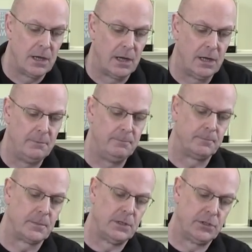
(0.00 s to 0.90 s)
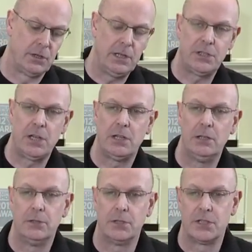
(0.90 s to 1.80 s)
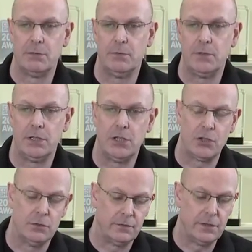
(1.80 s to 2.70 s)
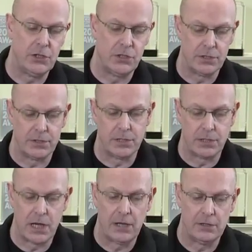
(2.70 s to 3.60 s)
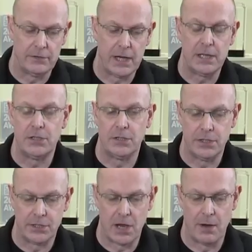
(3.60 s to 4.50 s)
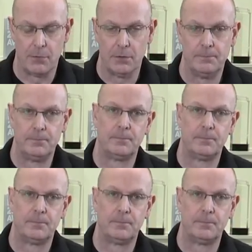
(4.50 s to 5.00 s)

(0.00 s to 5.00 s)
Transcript: So let's take a look at some of the additional features that Canon have added to this camera.